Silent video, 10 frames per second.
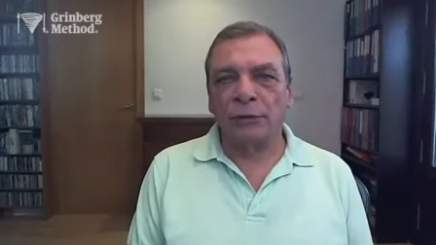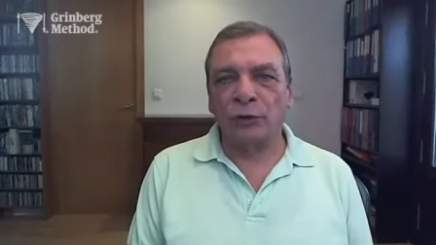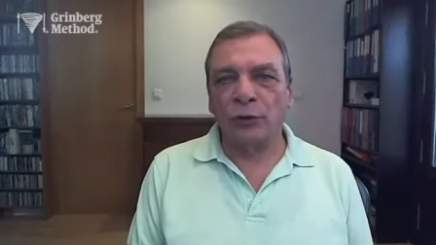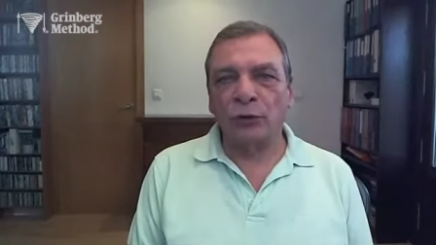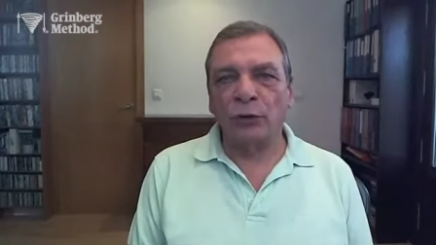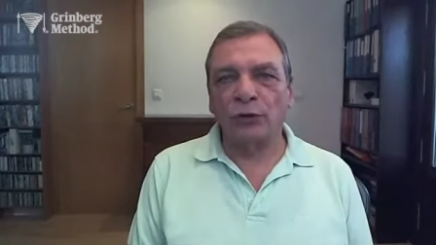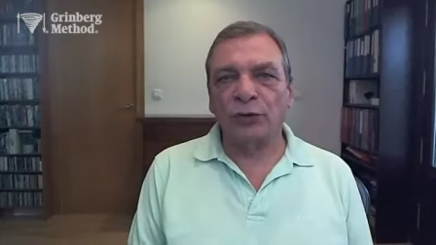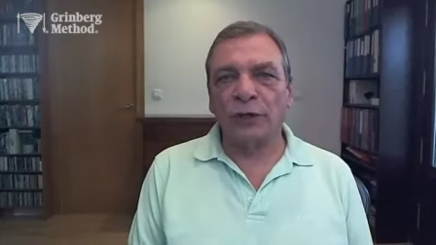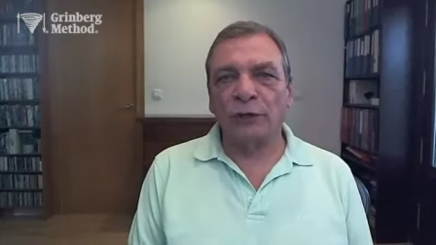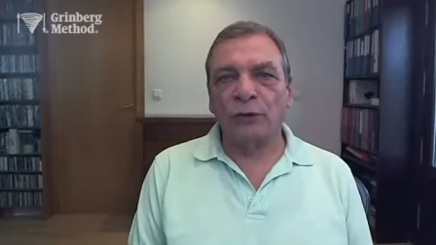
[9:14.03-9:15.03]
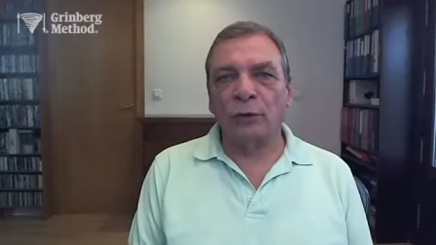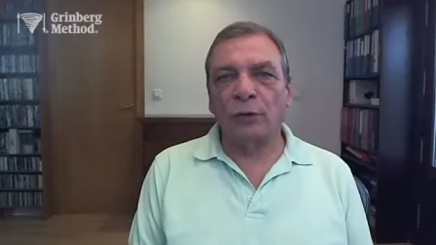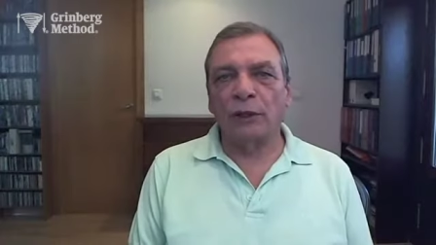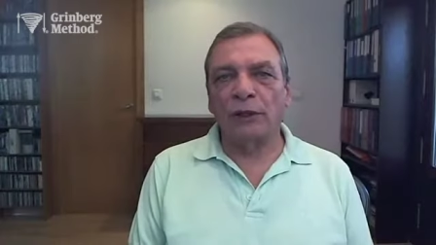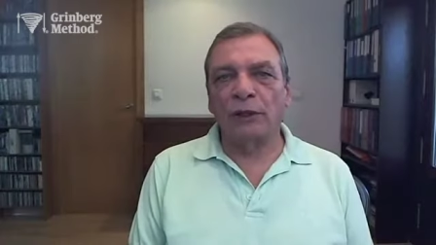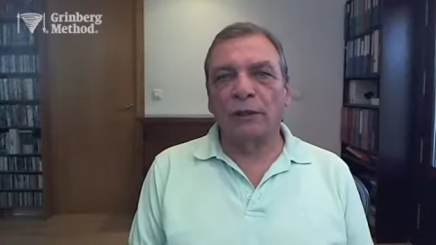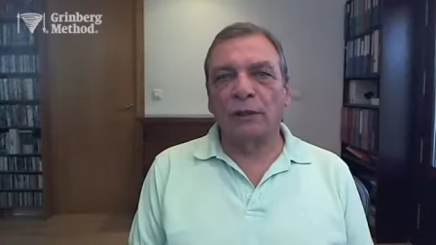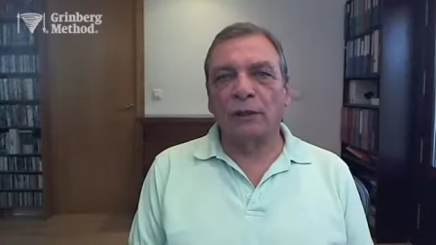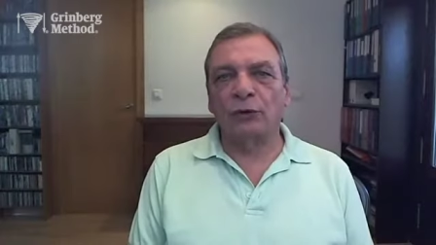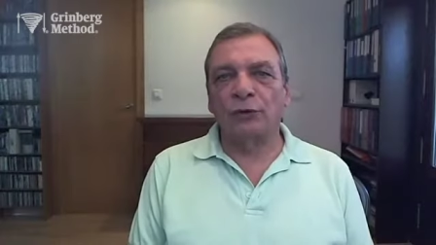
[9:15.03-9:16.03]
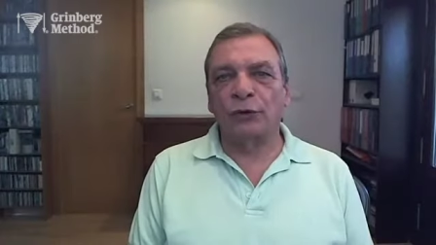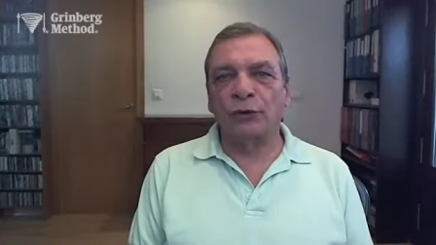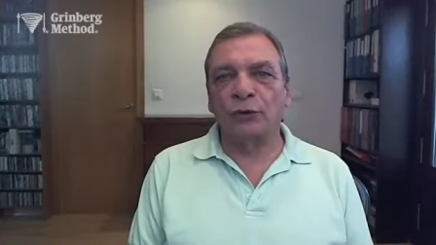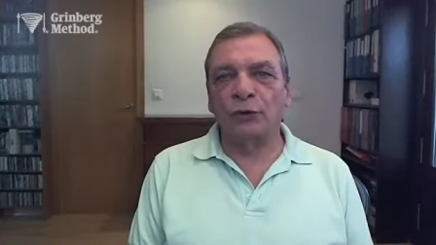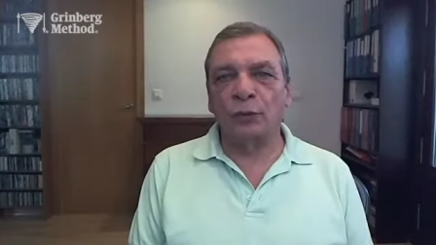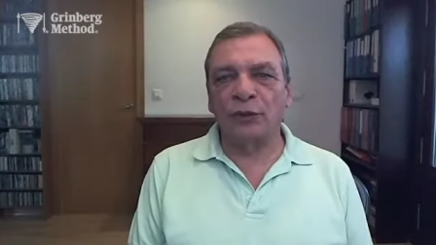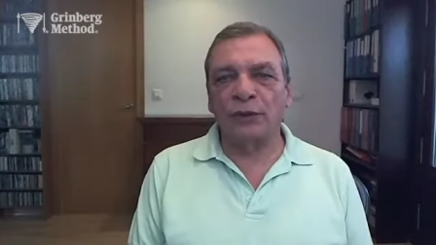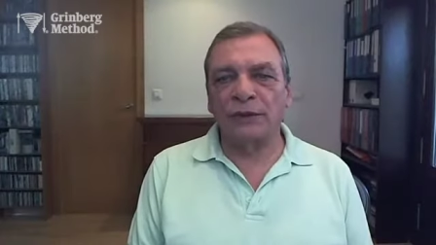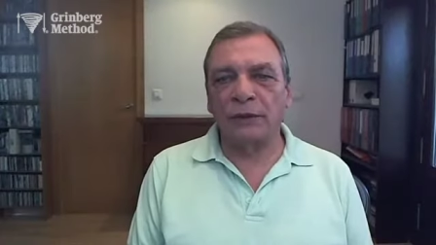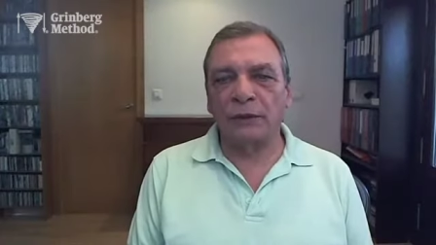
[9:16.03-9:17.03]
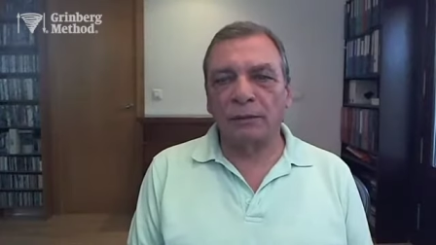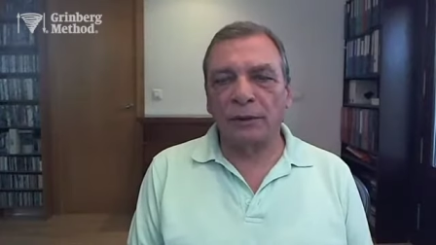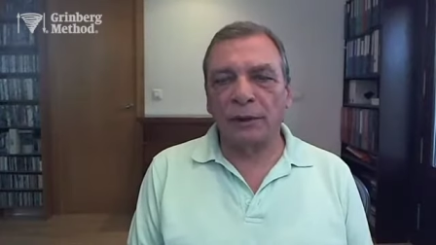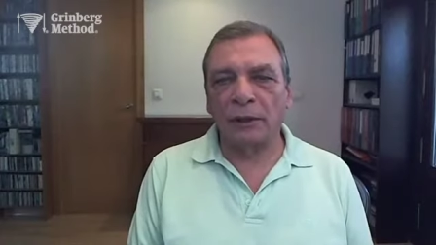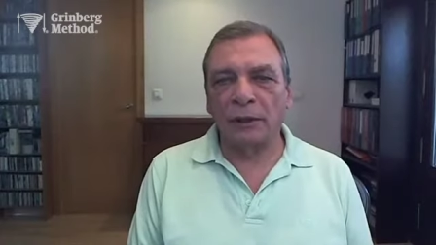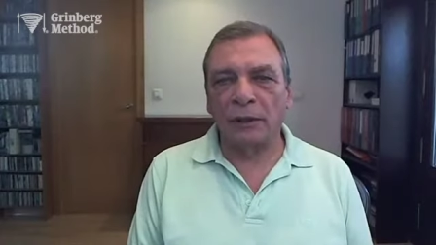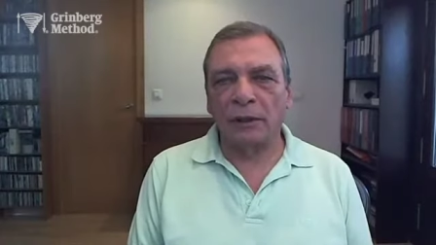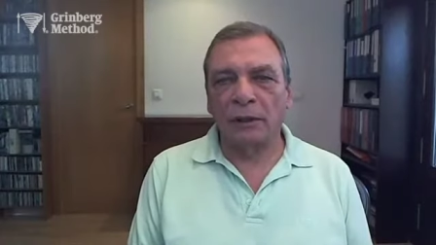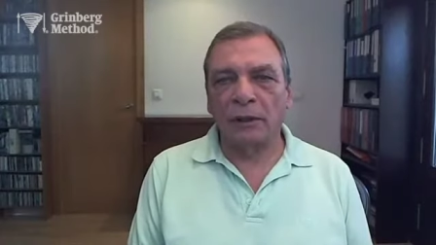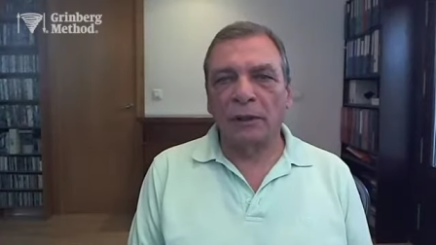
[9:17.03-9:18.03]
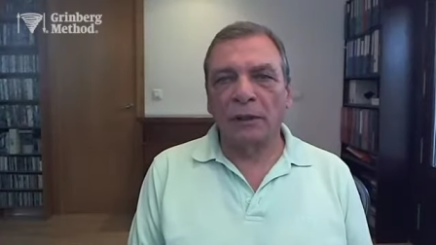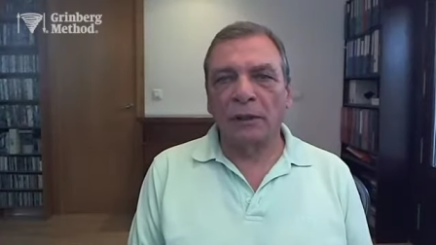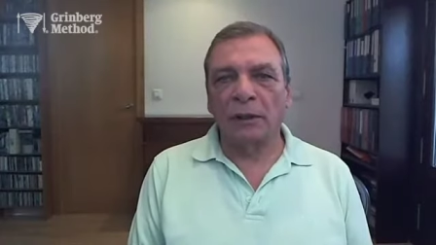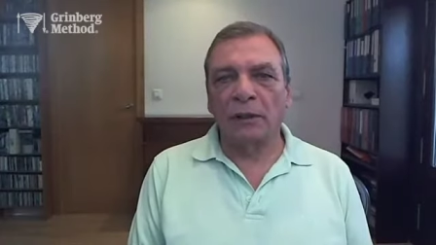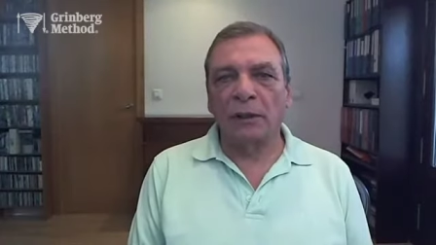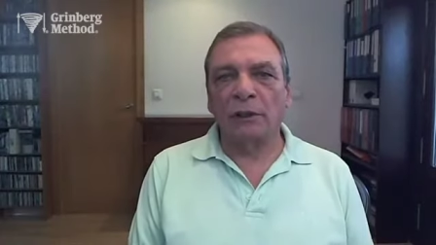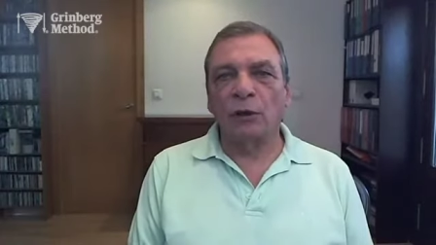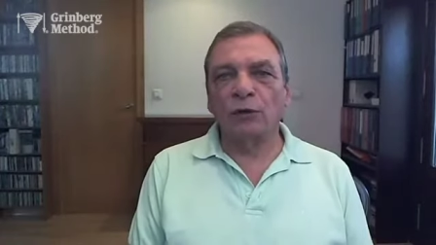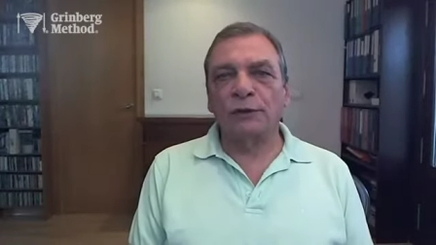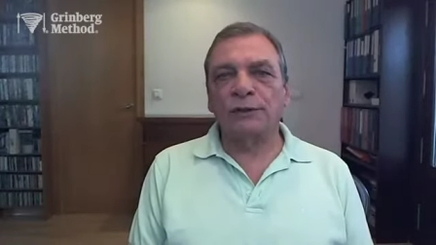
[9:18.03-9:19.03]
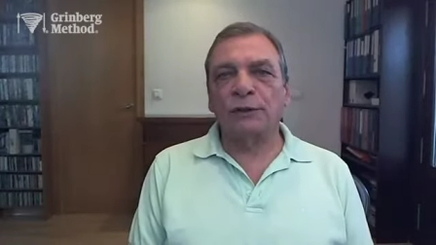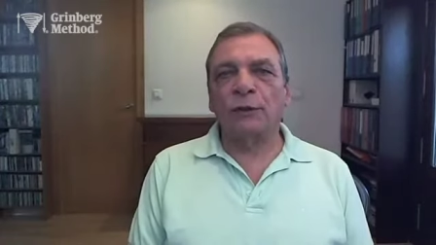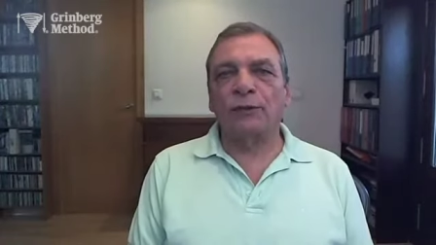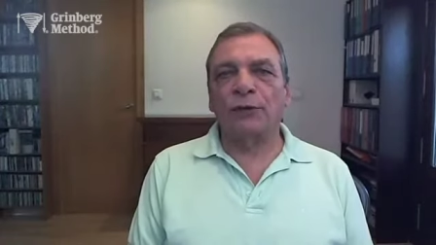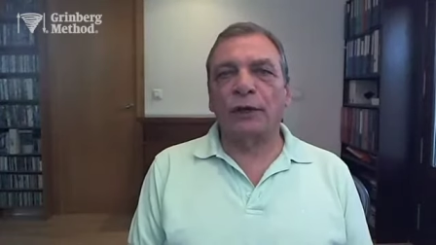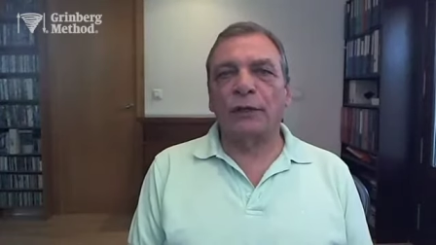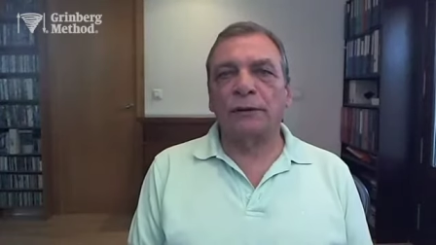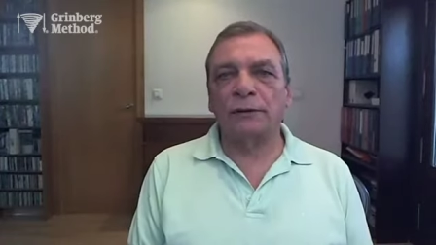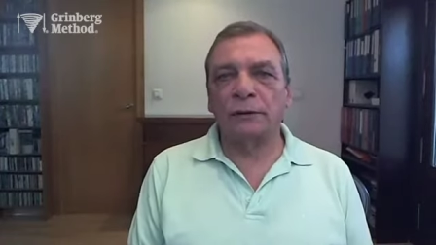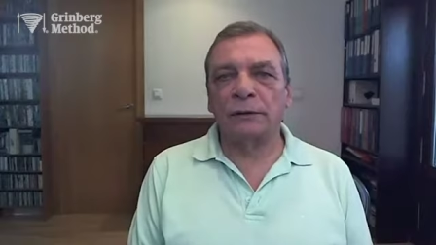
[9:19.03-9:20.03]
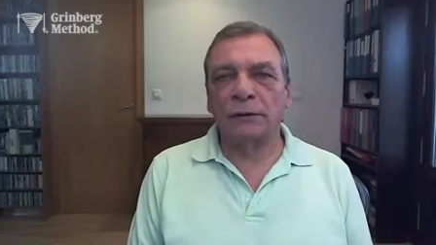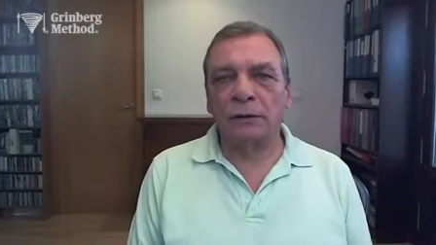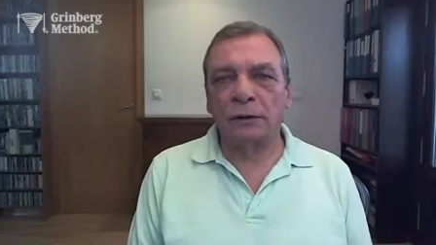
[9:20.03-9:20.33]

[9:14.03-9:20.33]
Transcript: But don't contract your belly. Continue to breathe deeply. And notice your face.